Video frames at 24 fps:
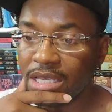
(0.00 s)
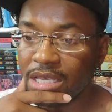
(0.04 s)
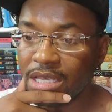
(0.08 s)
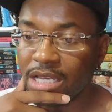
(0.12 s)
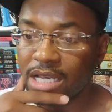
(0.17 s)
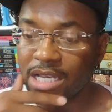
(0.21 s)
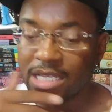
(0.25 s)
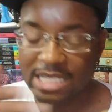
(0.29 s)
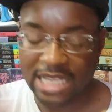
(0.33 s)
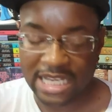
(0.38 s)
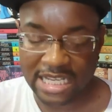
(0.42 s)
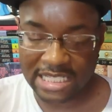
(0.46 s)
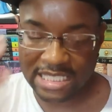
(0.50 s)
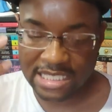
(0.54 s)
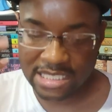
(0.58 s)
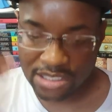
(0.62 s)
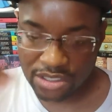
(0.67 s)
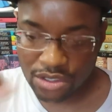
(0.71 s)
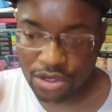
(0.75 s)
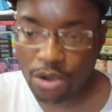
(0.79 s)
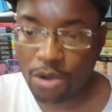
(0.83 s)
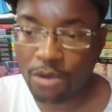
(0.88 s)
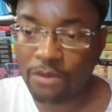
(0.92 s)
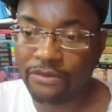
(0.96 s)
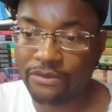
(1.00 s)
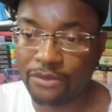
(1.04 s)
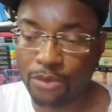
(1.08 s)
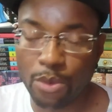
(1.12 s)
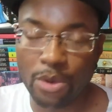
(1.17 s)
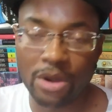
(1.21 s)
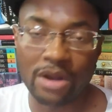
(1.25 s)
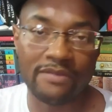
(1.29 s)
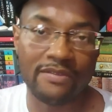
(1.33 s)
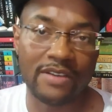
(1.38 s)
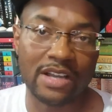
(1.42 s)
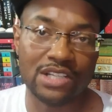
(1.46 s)
because I can still go
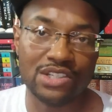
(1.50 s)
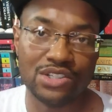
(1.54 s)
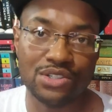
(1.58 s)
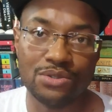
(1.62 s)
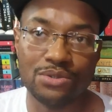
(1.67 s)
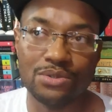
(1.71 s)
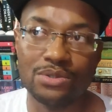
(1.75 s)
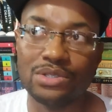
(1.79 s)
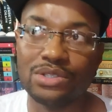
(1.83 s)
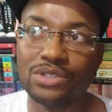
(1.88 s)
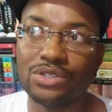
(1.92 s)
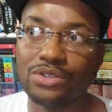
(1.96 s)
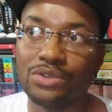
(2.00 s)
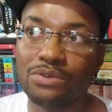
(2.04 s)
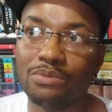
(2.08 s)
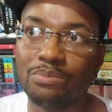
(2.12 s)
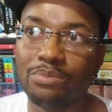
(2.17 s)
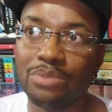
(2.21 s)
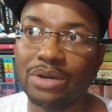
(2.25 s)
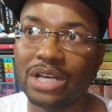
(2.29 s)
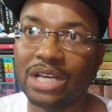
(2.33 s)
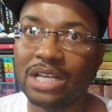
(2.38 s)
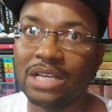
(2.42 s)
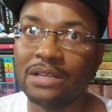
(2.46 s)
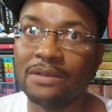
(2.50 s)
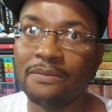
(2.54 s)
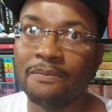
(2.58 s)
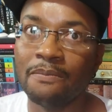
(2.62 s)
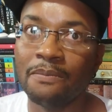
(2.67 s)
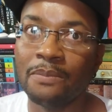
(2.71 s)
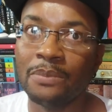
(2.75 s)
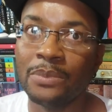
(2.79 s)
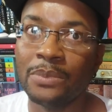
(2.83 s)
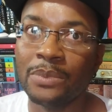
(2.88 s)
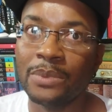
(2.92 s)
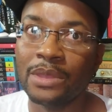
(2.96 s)
forward if I choose to. But
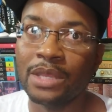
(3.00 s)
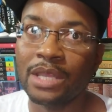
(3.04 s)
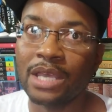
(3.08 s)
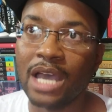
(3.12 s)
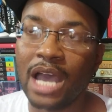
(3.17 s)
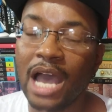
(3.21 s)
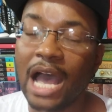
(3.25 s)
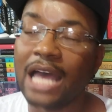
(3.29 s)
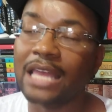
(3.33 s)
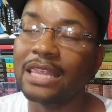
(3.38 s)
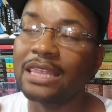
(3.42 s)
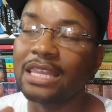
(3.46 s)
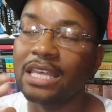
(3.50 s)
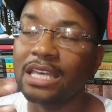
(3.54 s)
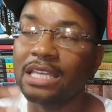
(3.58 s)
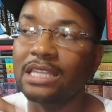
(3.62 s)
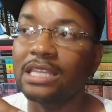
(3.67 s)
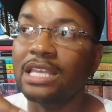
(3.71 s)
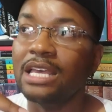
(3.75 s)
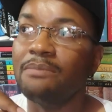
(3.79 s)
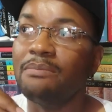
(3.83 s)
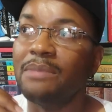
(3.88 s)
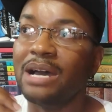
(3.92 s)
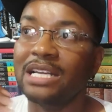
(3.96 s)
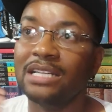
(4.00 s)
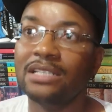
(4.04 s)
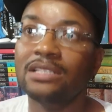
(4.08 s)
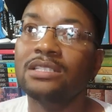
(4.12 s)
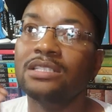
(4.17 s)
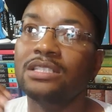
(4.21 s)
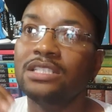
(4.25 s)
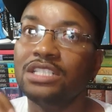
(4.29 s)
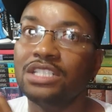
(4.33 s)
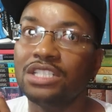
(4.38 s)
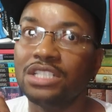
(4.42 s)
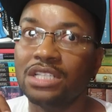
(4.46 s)
I think that my
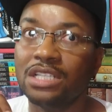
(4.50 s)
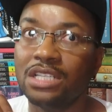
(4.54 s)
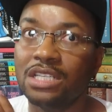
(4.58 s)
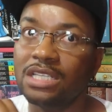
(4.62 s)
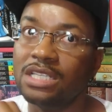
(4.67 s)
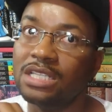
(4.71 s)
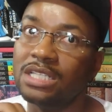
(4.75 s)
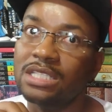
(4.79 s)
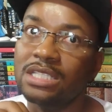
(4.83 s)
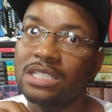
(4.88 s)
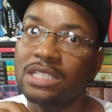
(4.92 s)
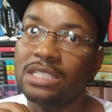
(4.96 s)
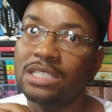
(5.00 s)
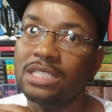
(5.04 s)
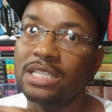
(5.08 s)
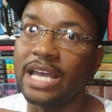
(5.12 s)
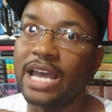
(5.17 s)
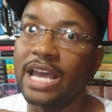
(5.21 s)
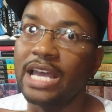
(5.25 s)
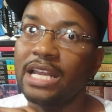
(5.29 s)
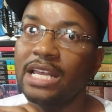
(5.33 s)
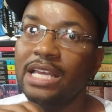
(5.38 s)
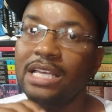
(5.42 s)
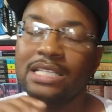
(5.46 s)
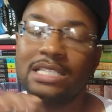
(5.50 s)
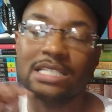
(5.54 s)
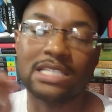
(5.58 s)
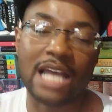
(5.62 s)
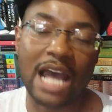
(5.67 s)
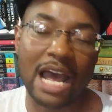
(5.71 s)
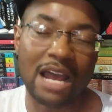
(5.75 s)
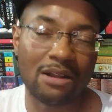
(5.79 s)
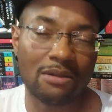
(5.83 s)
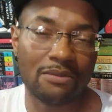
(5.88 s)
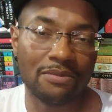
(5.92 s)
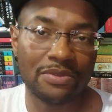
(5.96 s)
decision is is that it's
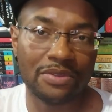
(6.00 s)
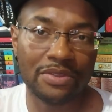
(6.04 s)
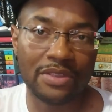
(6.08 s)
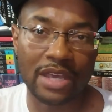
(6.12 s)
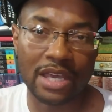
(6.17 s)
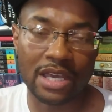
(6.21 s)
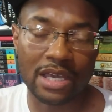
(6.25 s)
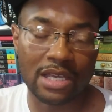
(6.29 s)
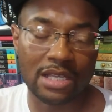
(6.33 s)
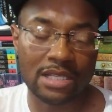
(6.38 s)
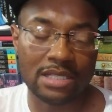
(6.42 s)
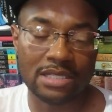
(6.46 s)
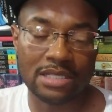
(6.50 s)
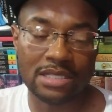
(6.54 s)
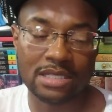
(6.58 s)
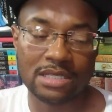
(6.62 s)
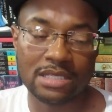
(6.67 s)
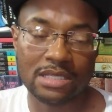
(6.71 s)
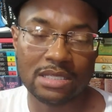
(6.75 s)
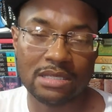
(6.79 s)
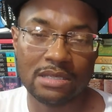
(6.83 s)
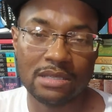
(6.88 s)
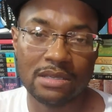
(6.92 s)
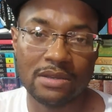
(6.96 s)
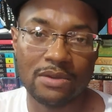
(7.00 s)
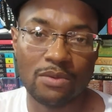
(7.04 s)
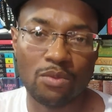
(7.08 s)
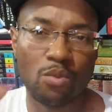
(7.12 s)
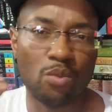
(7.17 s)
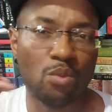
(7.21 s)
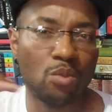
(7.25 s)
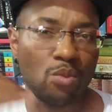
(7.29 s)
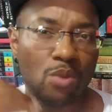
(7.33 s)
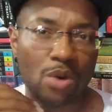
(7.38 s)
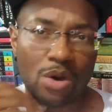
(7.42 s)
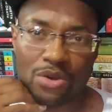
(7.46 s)
I don't think it's
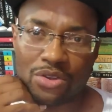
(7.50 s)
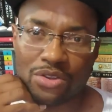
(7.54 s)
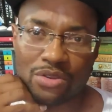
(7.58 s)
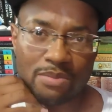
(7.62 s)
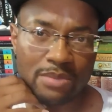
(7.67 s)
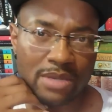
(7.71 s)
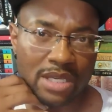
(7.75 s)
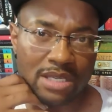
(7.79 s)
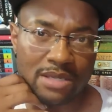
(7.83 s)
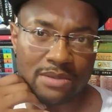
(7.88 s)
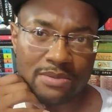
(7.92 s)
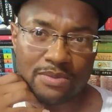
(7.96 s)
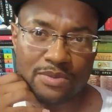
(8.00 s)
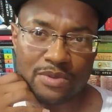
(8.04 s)
worth me